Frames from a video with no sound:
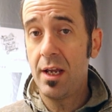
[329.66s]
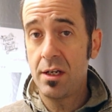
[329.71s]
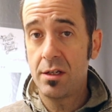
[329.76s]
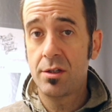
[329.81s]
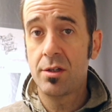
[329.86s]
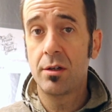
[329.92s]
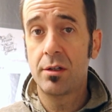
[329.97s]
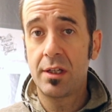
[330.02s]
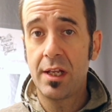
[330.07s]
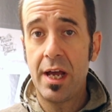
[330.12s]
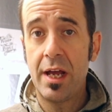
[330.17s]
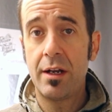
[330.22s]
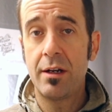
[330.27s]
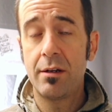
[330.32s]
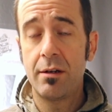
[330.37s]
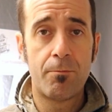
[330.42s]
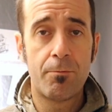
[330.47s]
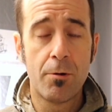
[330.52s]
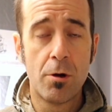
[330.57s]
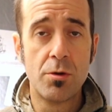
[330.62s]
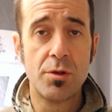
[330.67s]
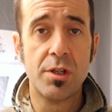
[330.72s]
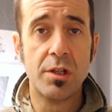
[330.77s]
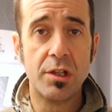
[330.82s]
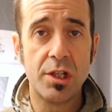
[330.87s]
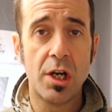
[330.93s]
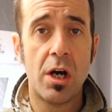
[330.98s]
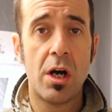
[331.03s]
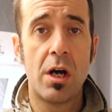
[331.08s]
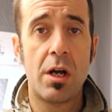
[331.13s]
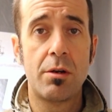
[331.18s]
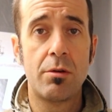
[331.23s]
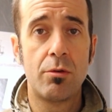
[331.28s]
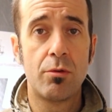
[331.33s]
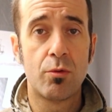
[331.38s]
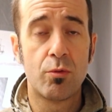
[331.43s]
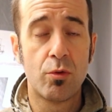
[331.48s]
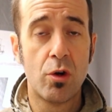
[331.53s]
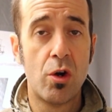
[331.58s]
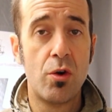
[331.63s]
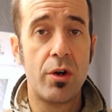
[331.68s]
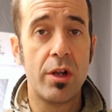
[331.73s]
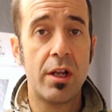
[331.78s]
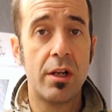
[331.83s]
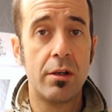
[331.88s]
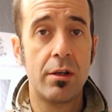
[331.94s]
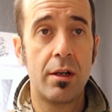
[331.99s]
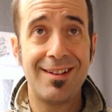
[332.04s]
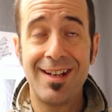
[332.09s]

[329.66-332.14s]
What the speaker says: took that frozen thawed rodent.